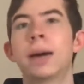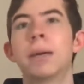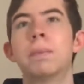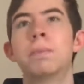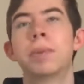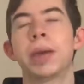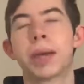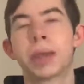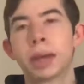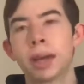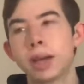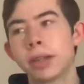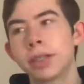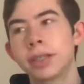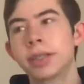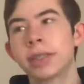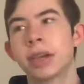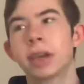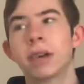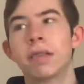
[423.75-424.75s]
Because
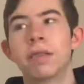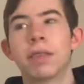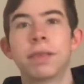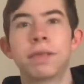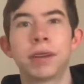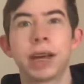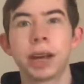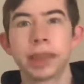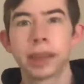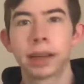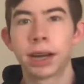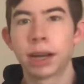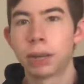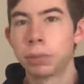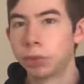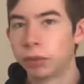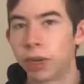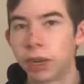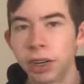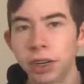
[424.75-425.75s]
of the fact that I'm a
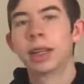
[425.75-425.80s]
runner,